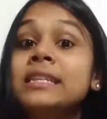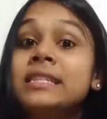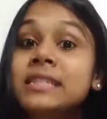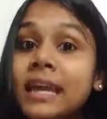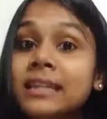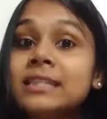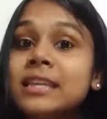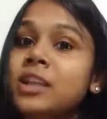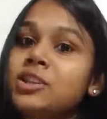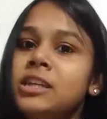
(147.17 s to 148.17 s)
10
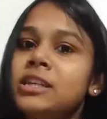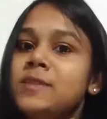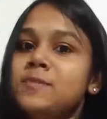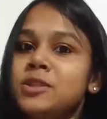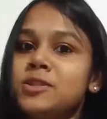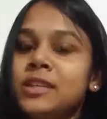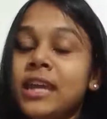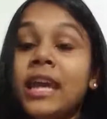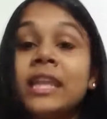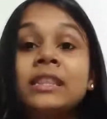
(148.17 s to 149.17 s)
such idioms
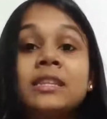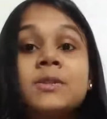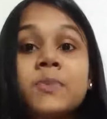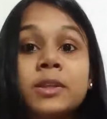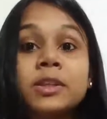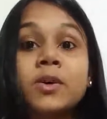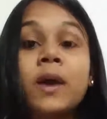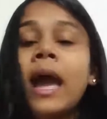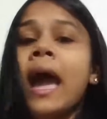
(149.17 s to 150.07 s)
today in this video,